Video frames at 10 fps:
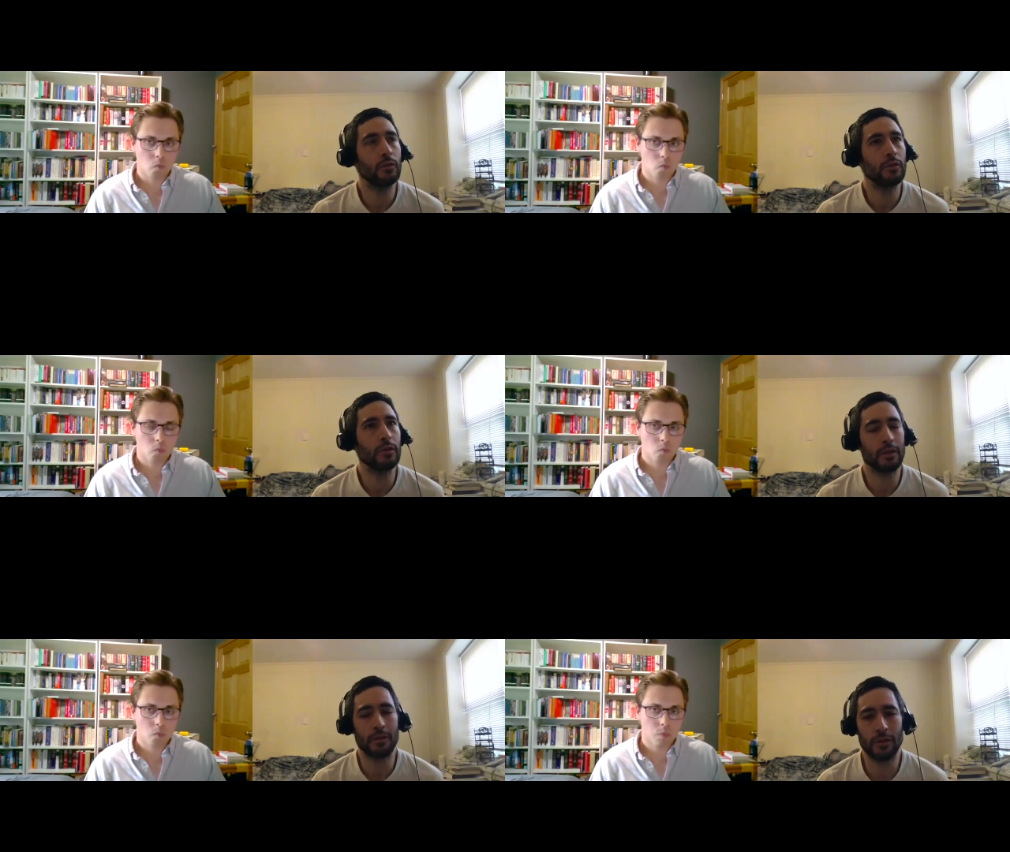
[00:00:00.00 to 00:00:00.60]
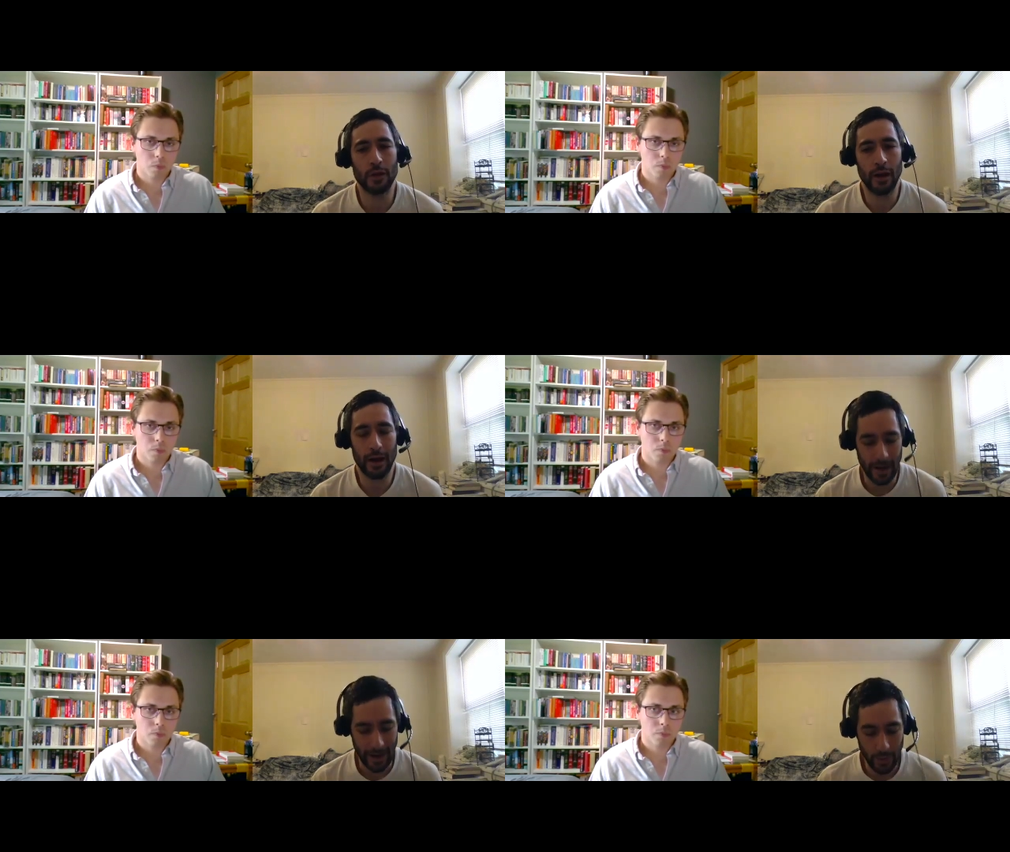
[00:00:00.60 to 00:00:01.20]
Speaker 1: it, it,
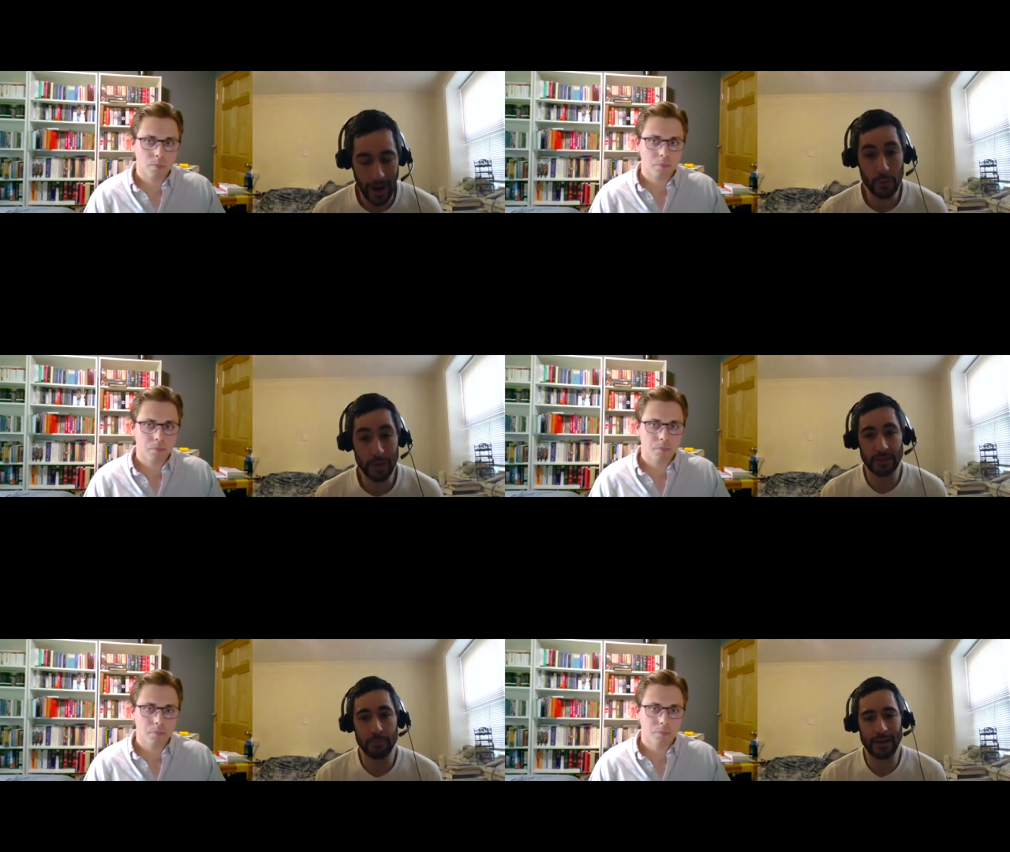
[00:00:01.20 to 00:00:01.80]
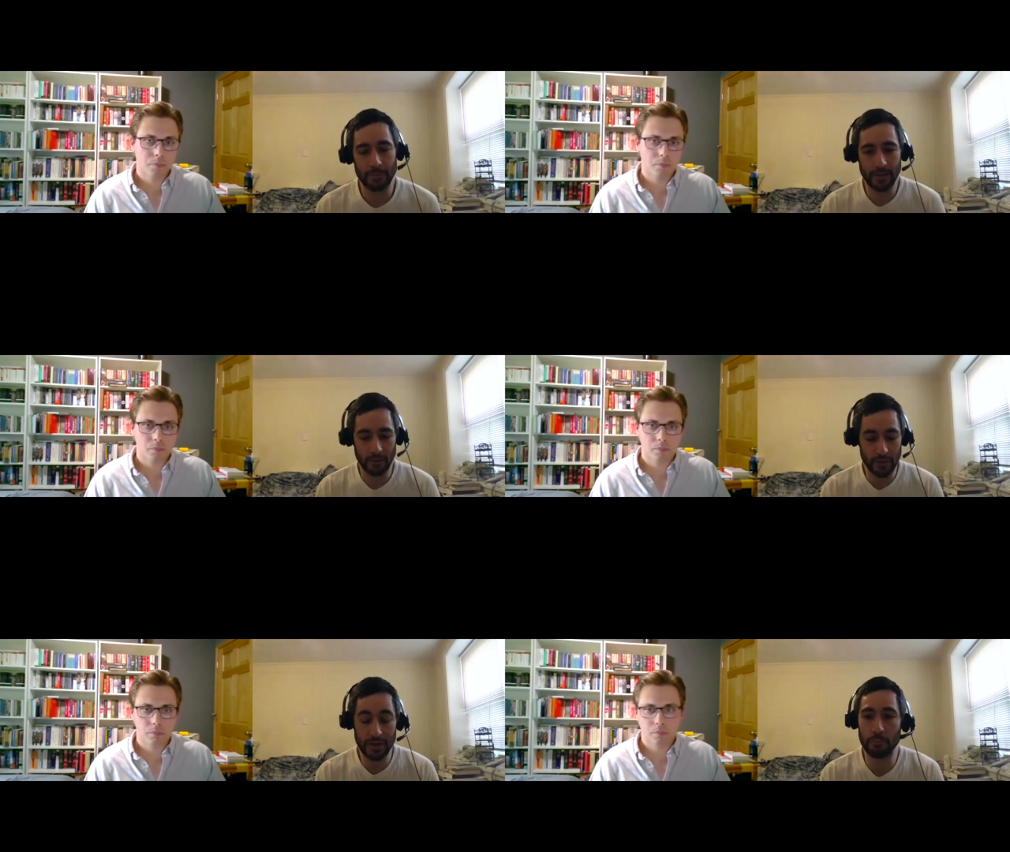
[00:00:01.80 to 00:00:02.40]
I, I would expect based on
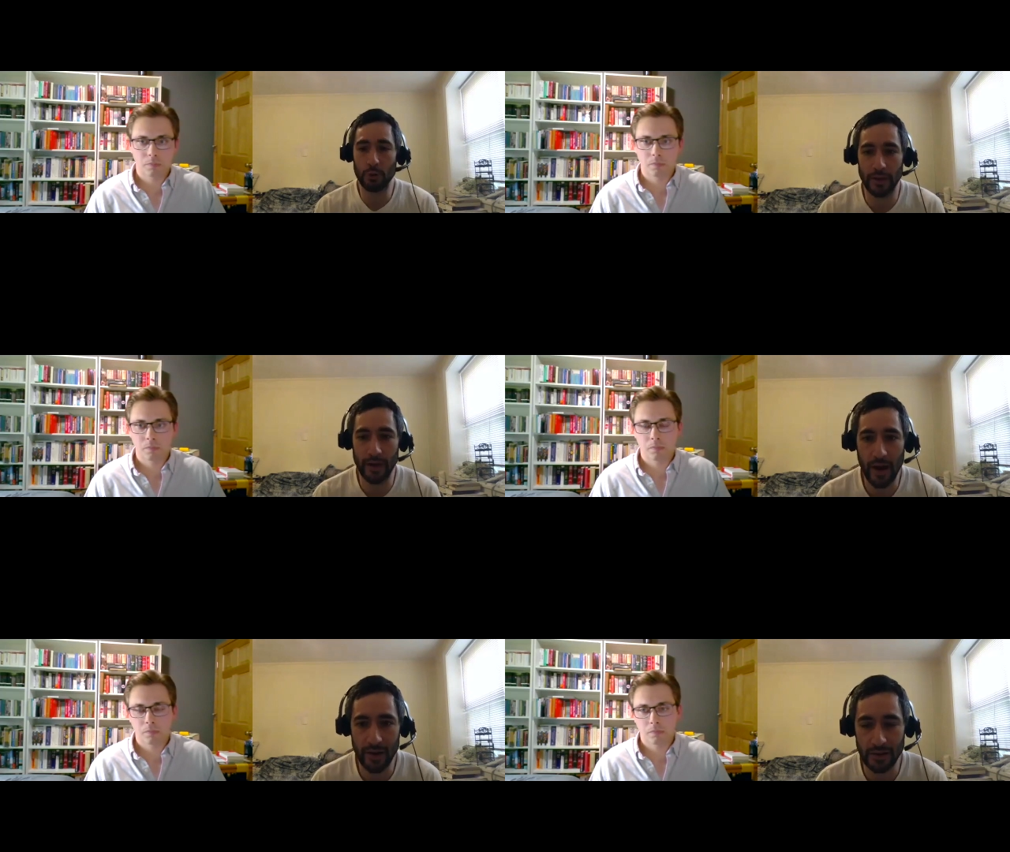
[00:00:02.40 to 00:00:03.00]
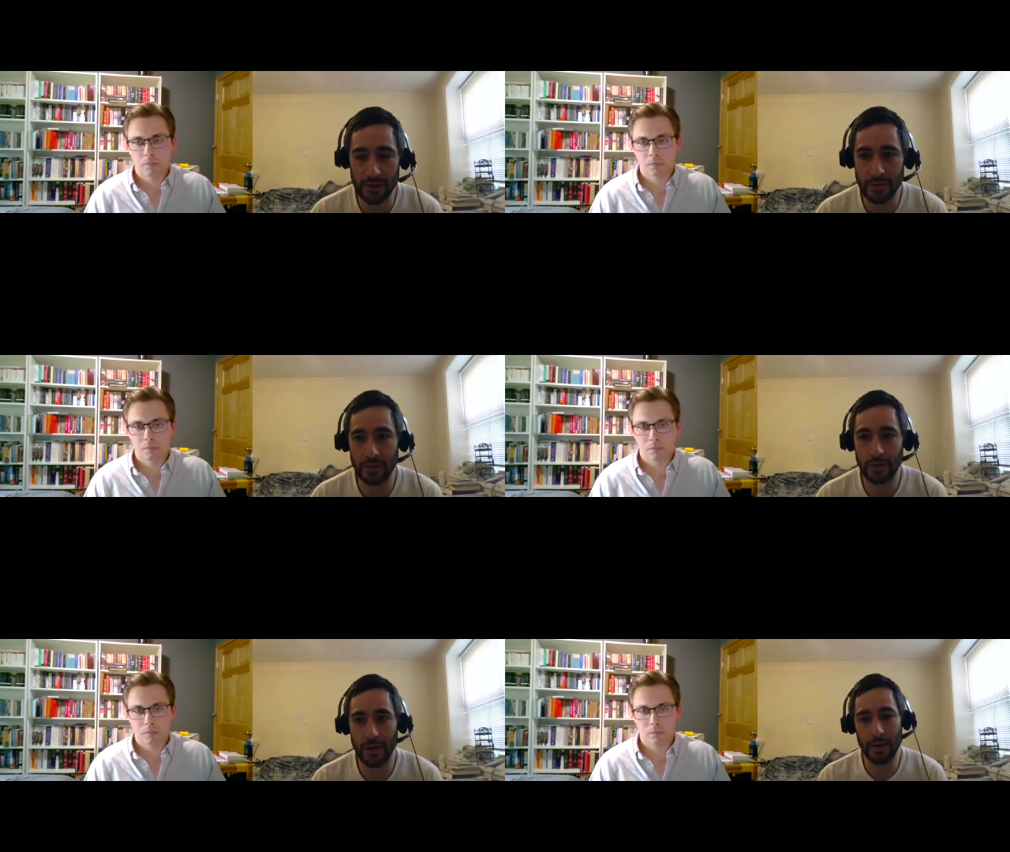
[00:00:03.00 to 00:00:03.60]
reading a book like Hayek's
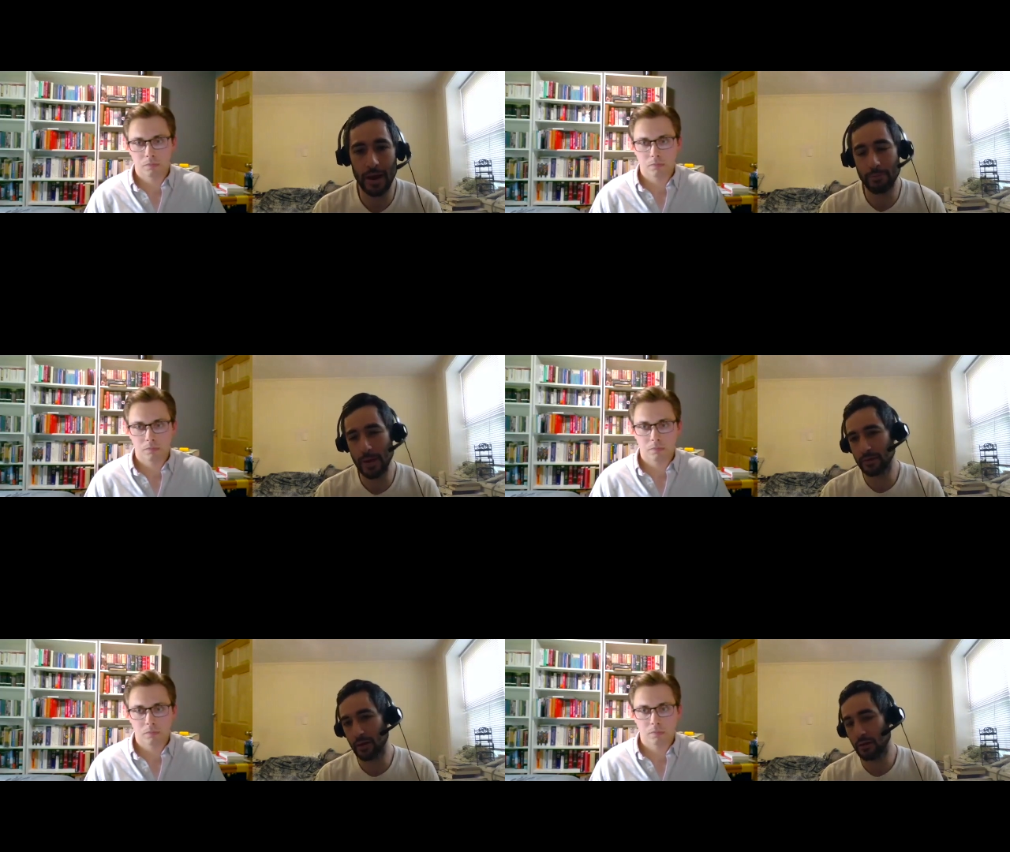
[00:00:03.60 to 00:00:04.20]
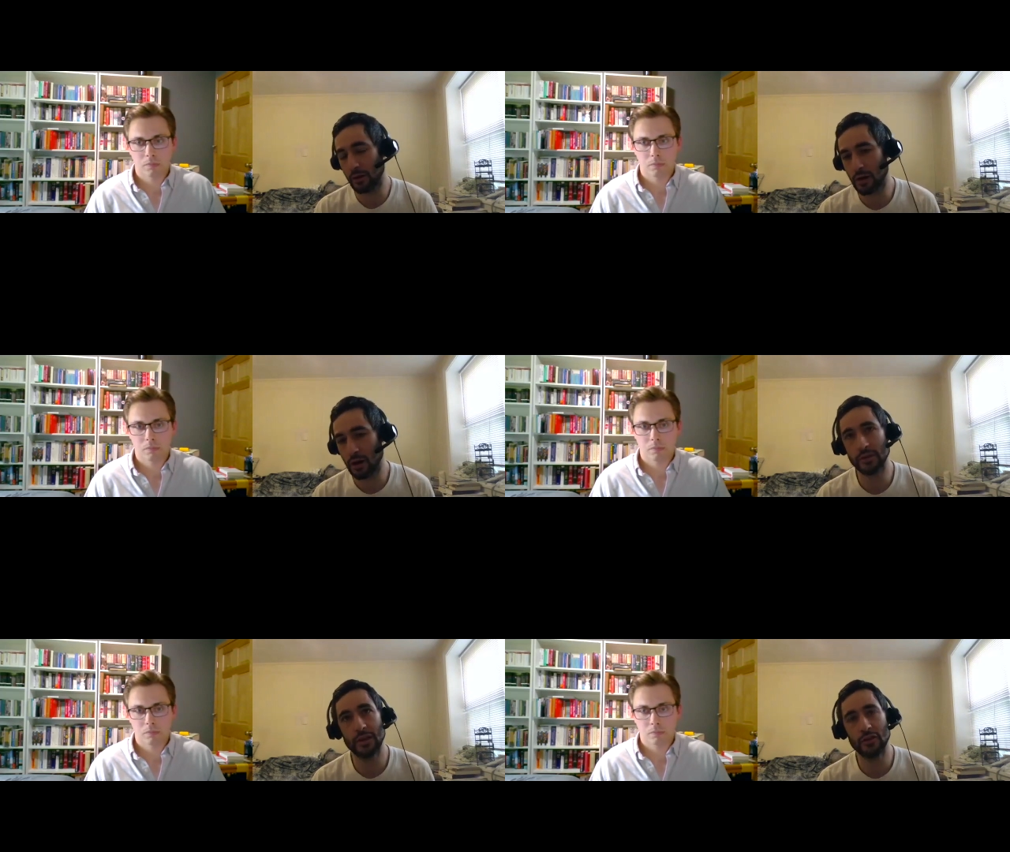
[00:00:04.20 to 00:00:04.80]
and, and based on our
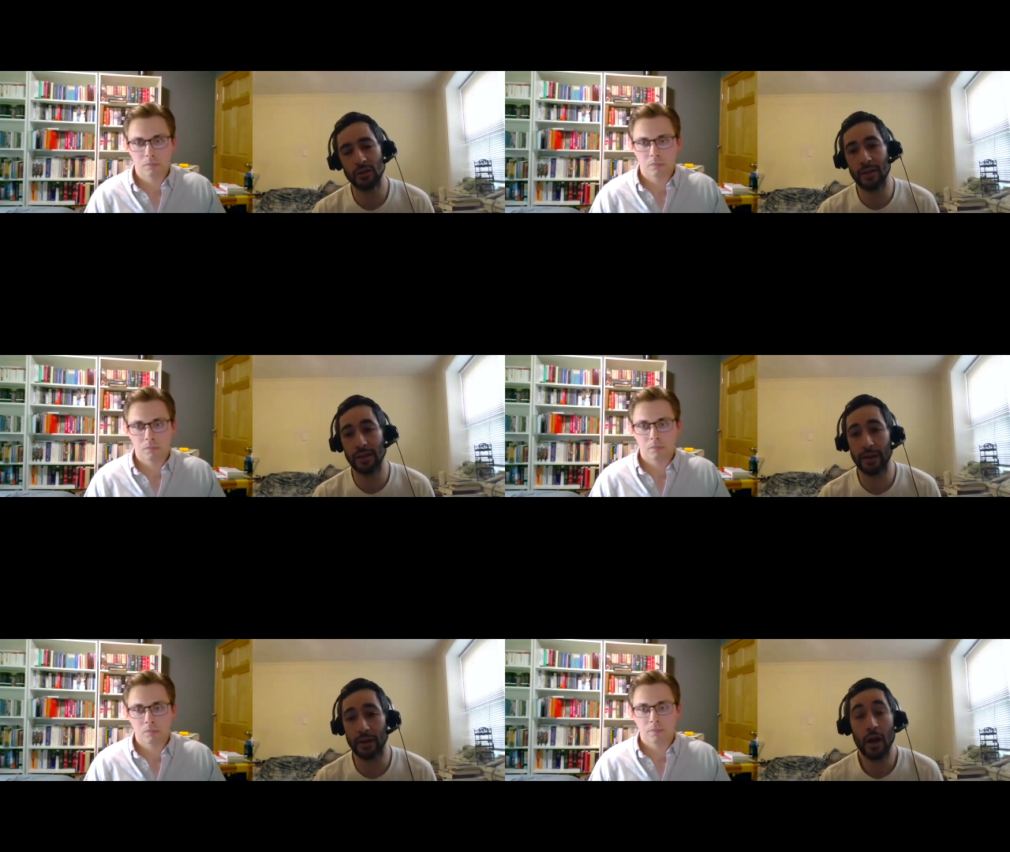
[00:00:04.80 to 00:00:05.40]
conversation that like